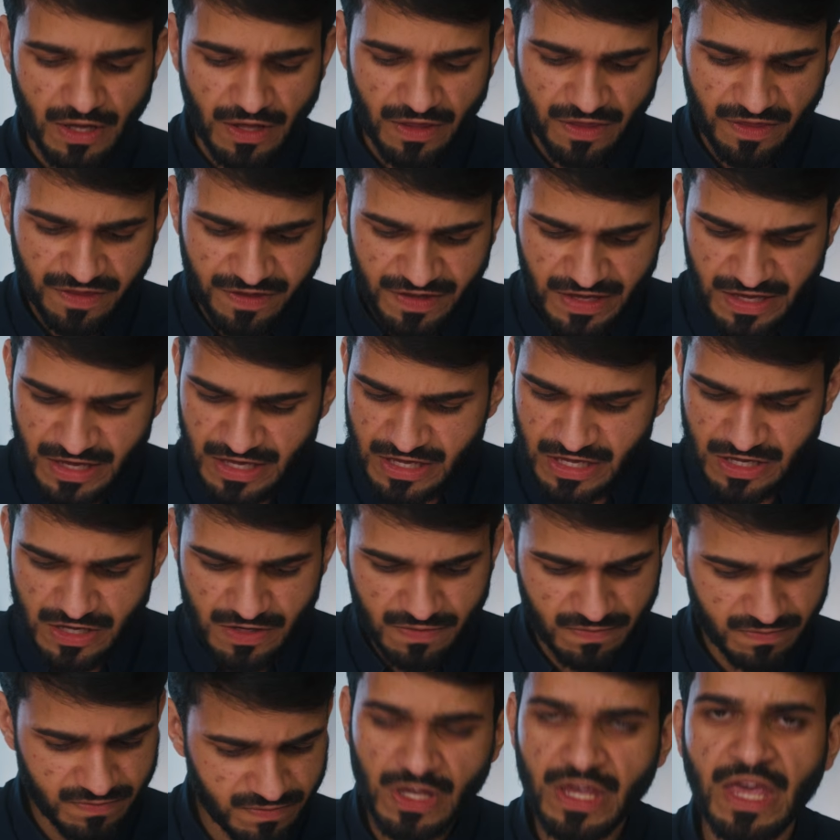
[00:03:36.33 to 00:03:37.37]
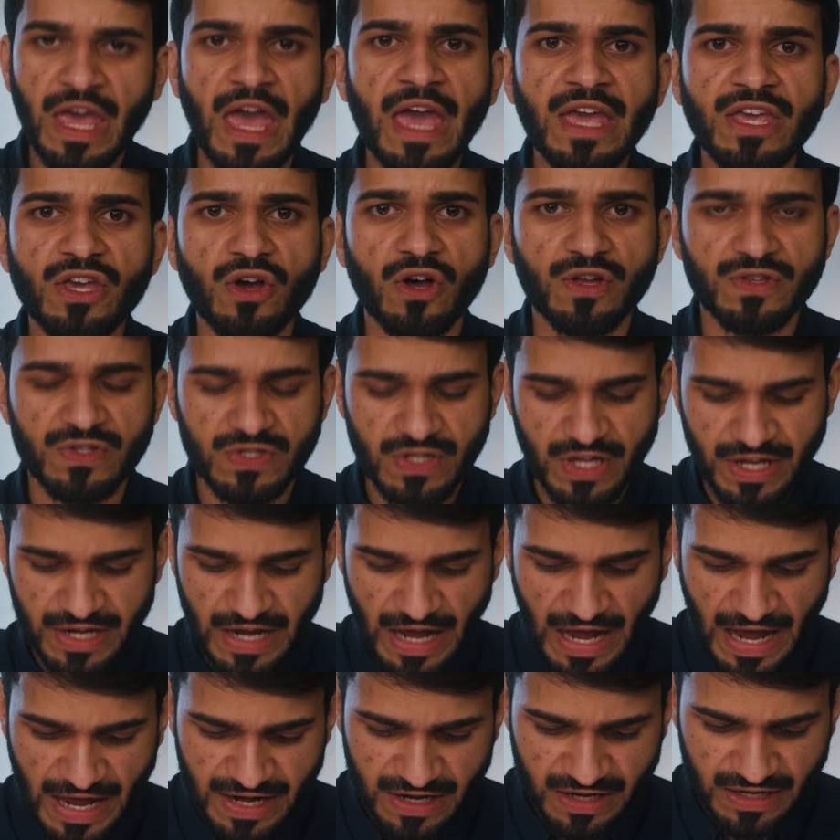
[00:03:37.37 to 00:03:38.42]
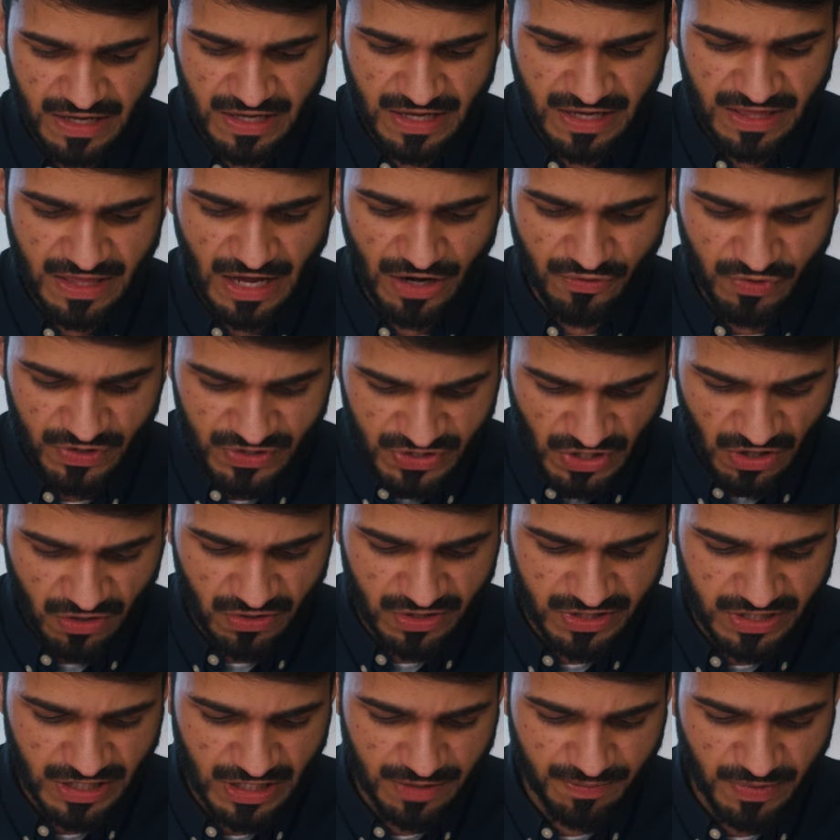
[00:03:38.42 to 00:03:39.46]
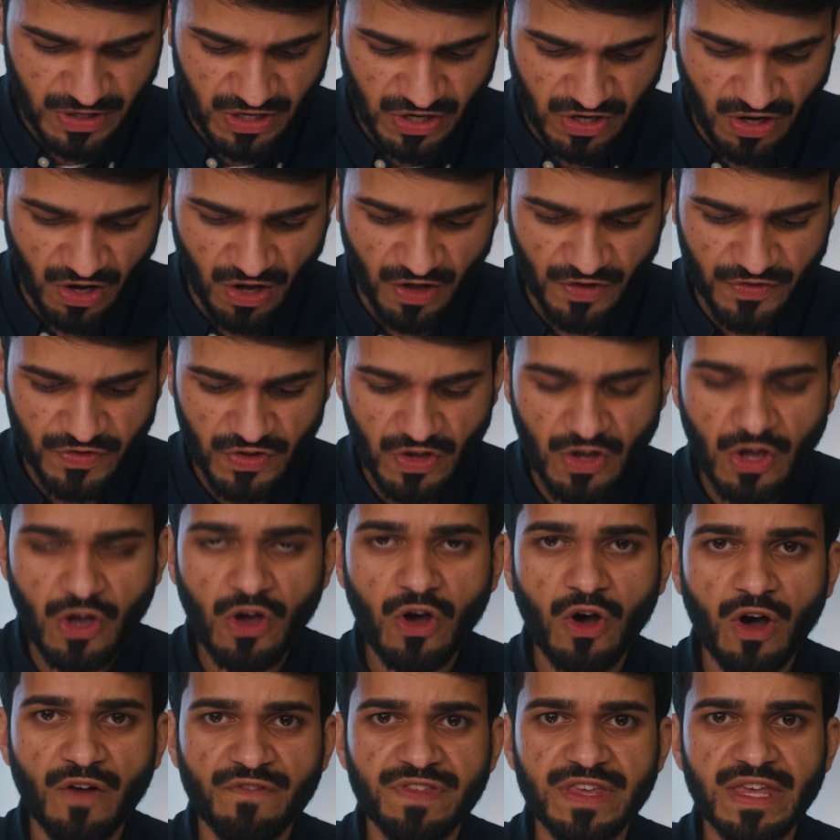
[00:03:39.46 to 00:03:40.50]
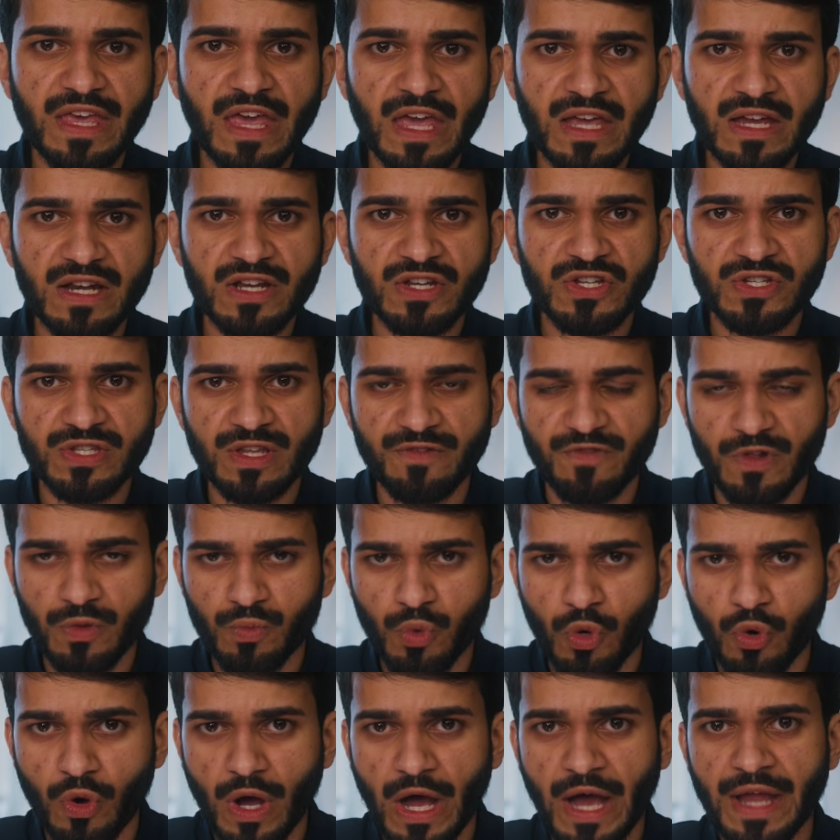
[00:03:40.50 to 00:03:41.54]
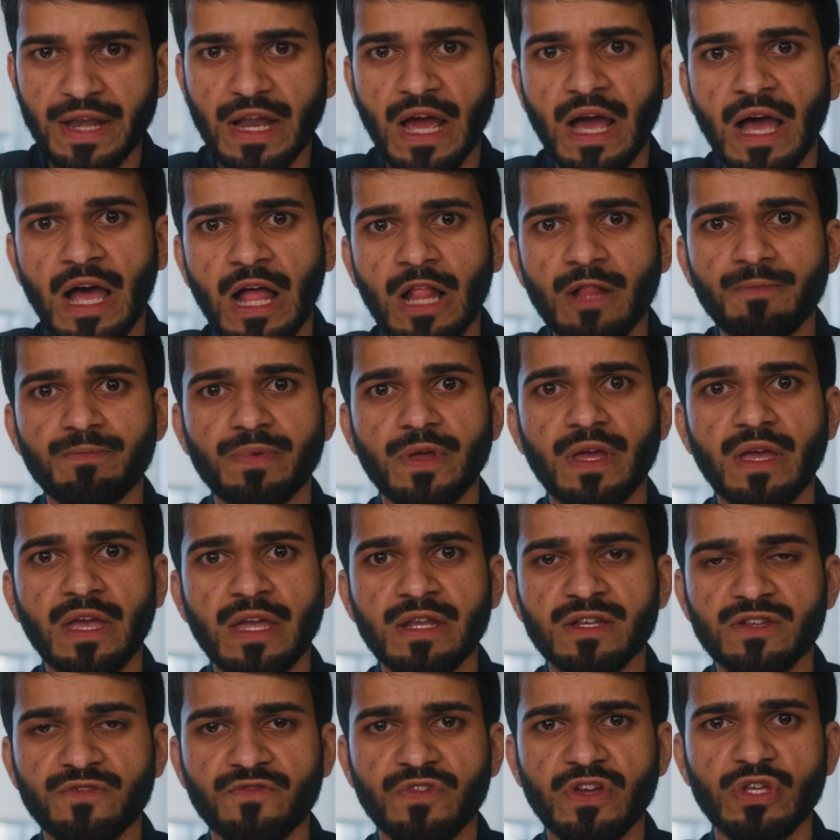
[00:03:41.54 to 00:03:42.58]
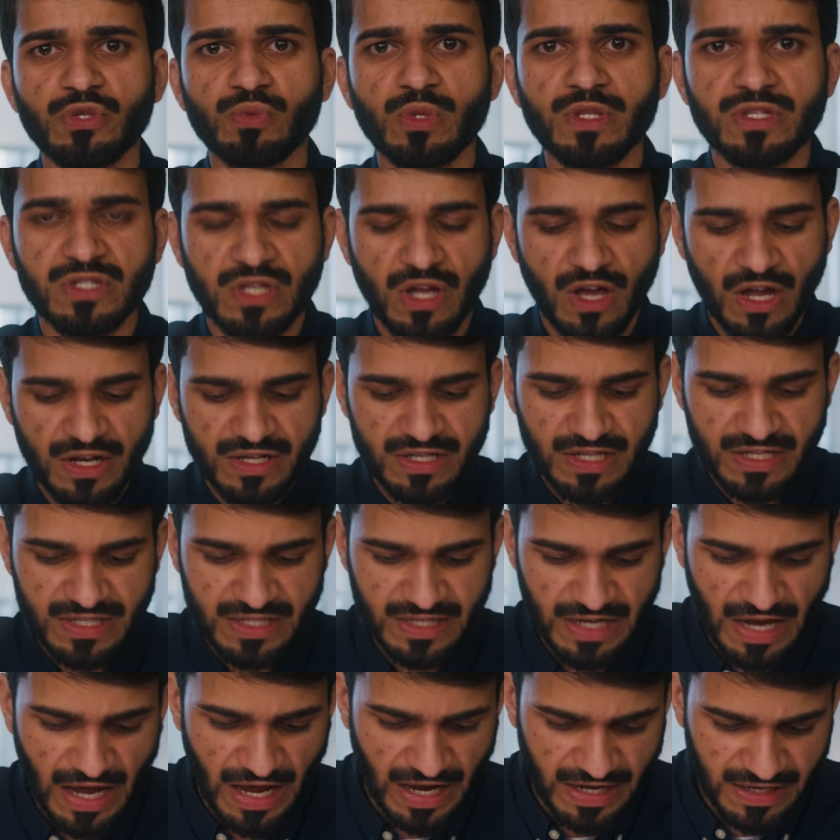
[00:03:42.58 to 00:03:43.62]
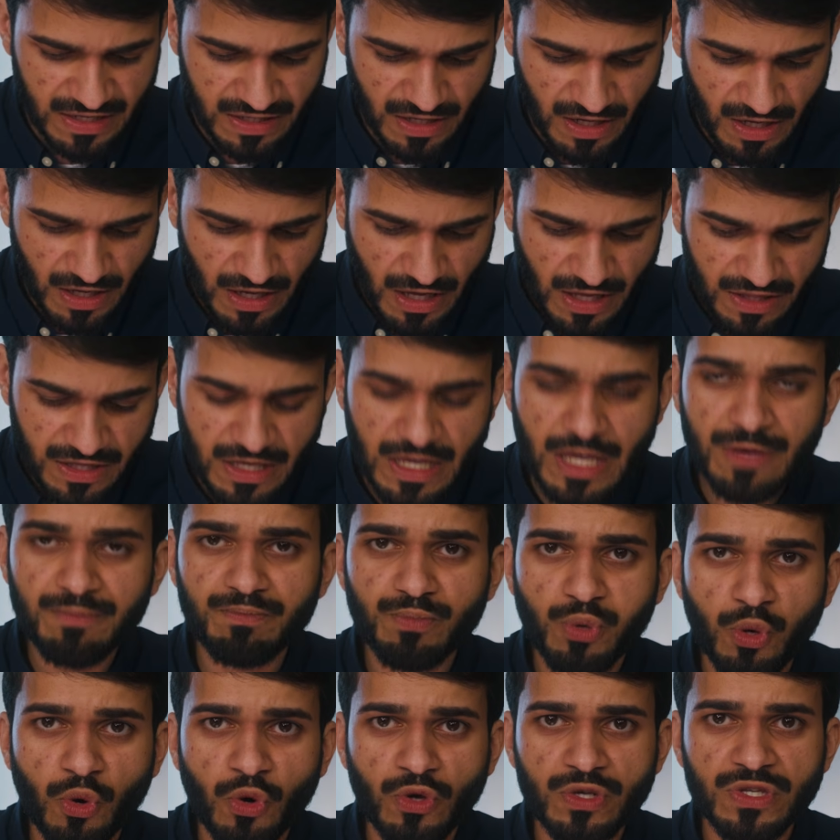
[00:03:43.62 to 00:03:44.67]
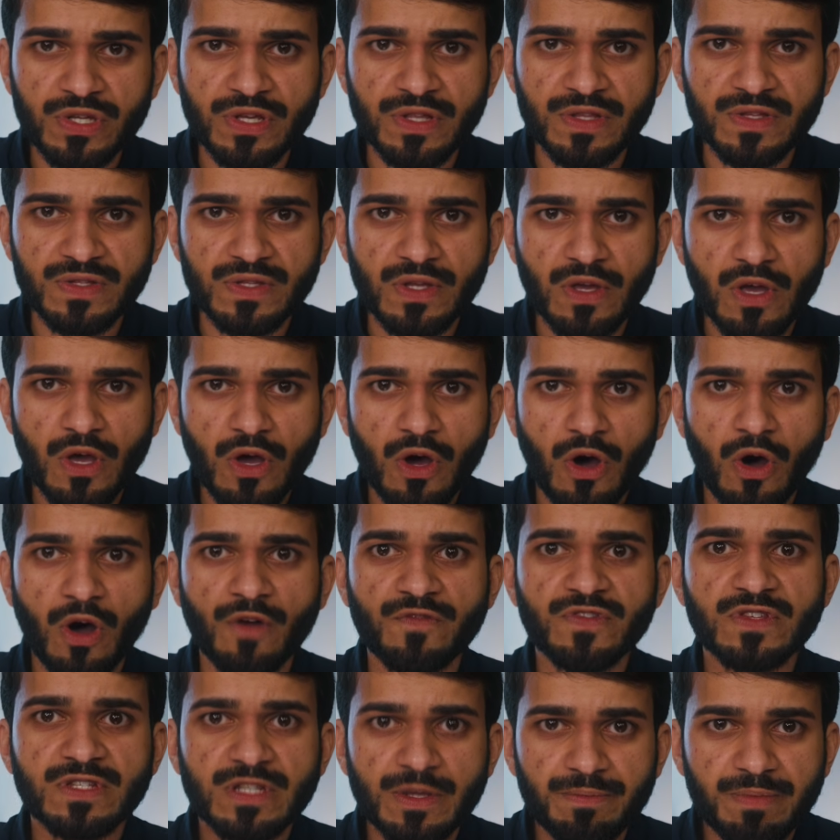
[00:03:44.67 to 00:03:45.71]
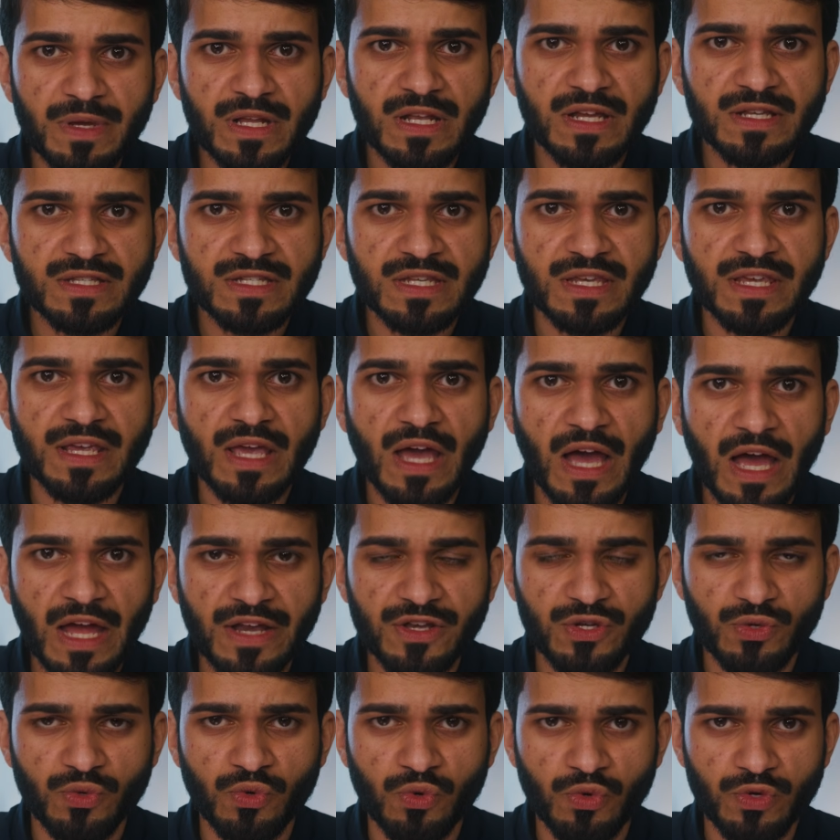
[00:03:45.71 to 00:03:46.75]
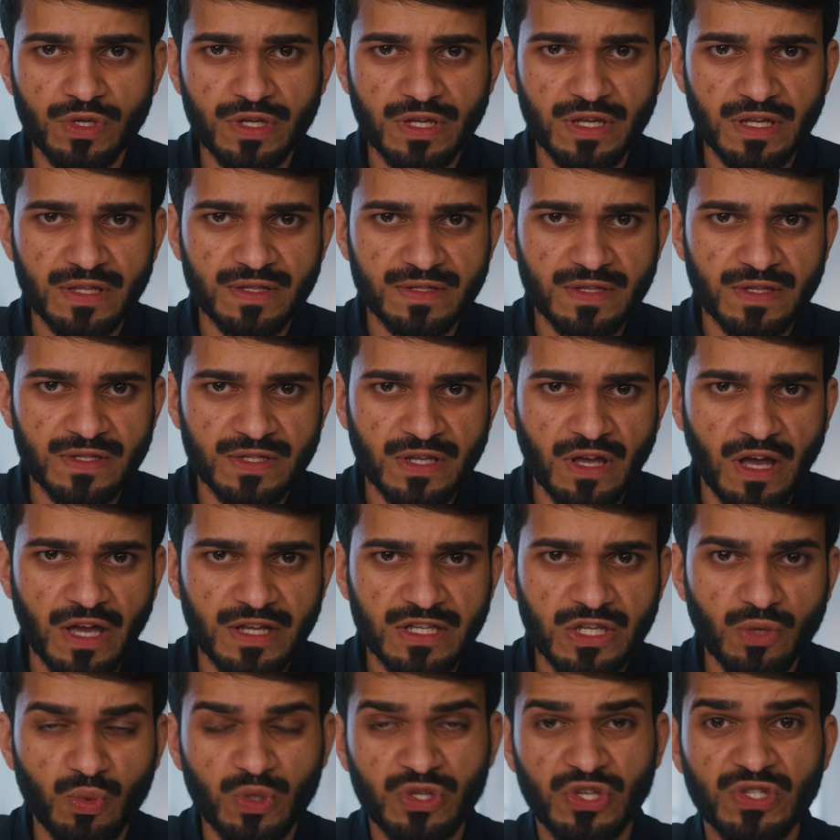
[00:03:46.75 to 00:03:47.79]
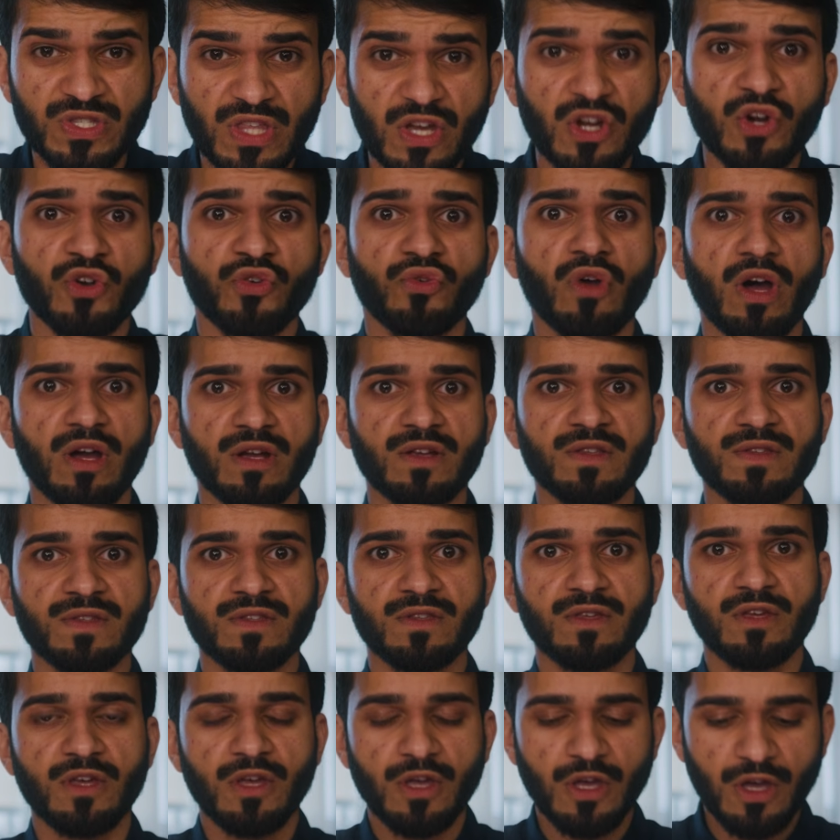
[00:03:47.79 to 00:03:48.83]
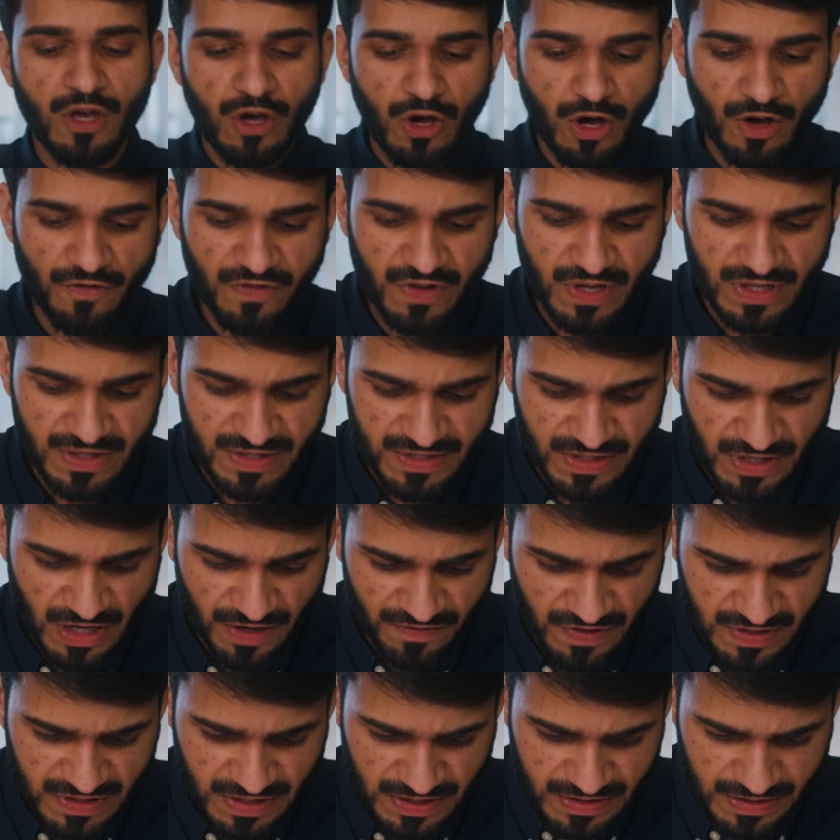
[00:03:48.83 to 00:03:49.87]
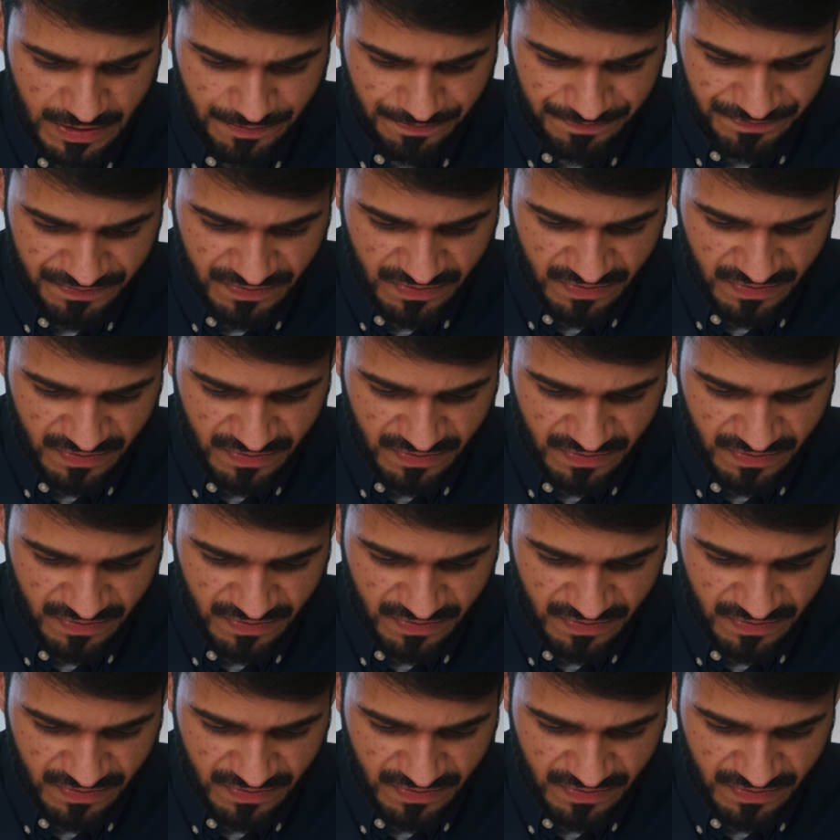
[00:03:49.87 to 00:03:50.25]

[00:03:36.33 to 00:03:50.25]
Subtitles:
the chaos and anarchy that resulted because of the English Civil War and help individuals to understand the importance of stability and order in society, which is the crux of conservatism.